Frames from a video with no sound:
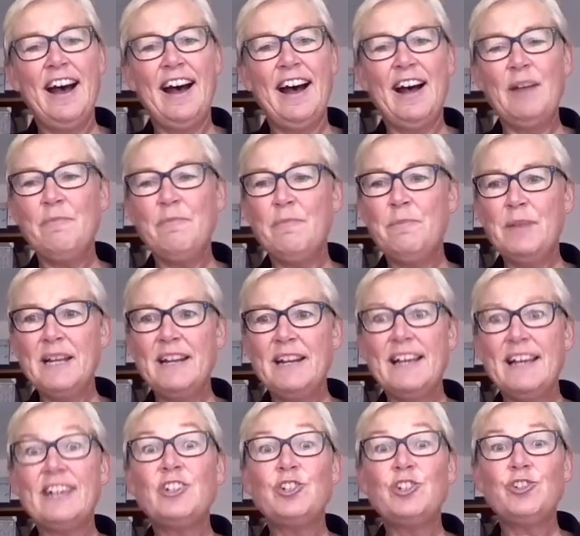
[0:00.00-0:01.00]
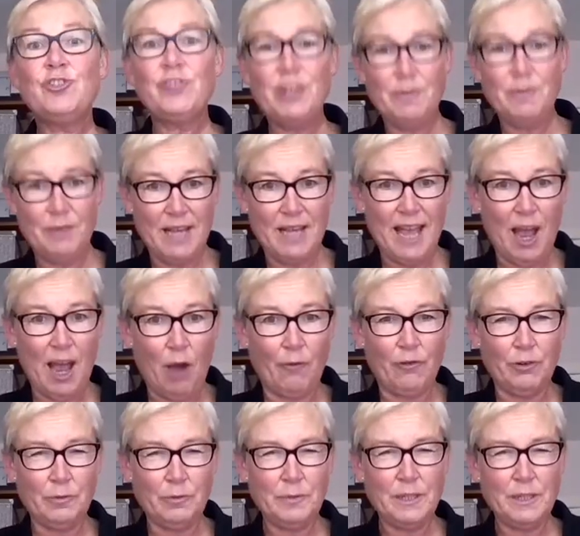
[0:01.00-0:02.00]
been extremely
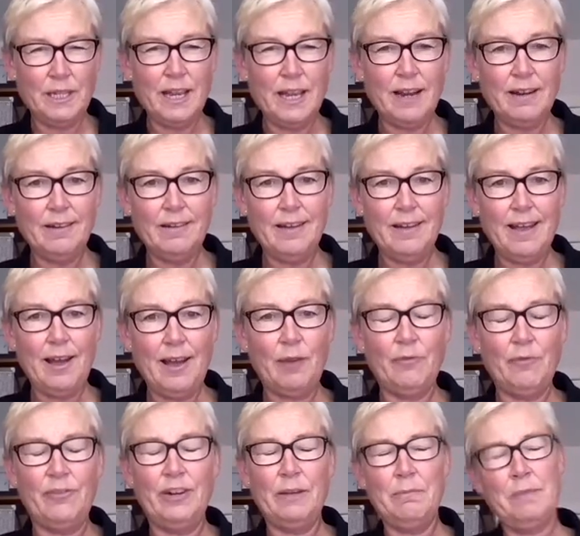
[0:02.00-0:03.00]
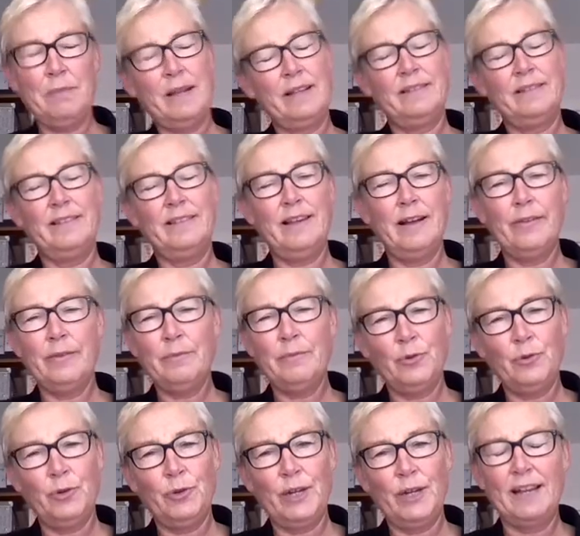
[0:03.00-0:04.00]
helpful, particularly helpful in math the other
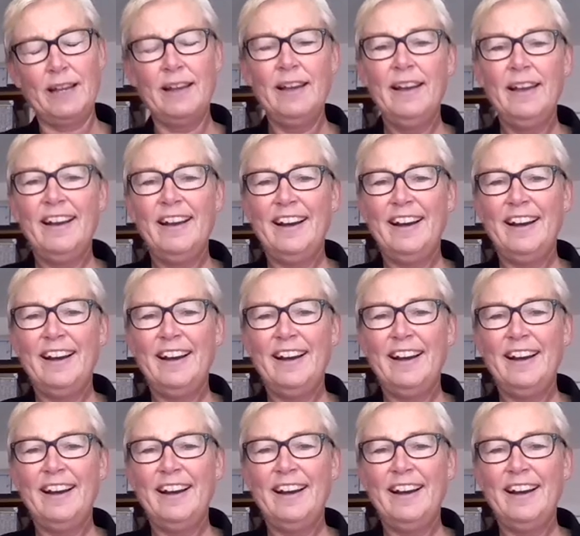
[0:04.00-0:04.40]
morning.